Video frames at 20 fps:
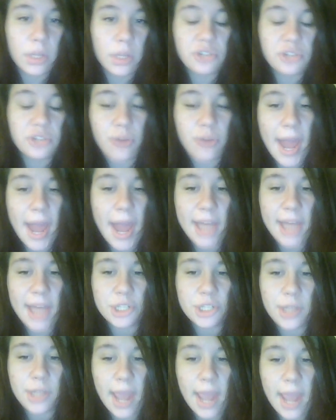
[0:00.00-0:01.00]

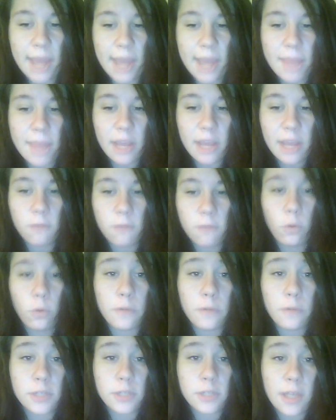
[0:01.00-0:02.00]
trashed and making a
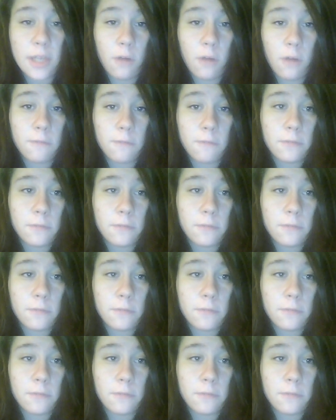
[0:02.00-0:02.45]
fool of yourself